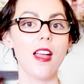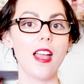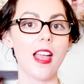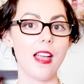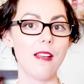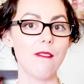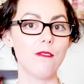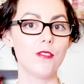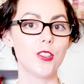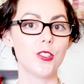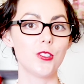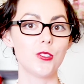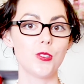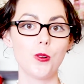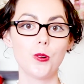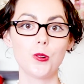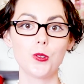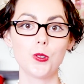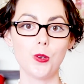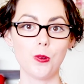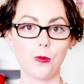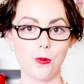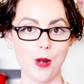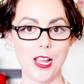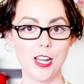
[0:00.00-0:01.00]
have the
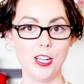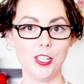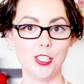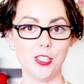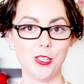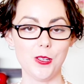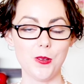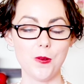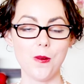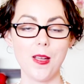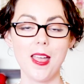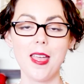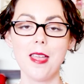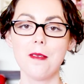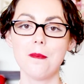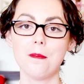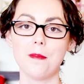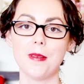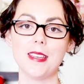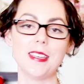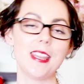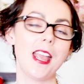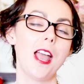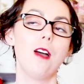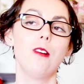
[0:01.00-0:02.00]
social right to,
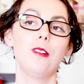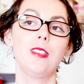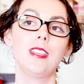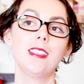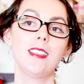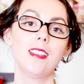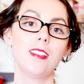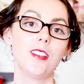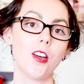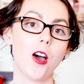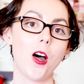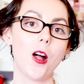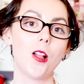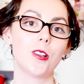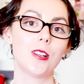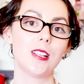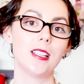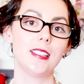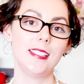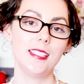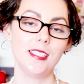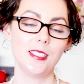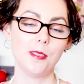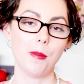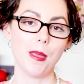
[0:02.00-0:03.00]
but now he can call her
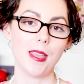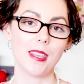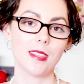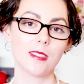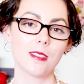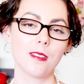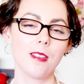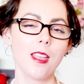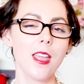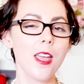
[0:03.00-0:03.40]
Elizabeth.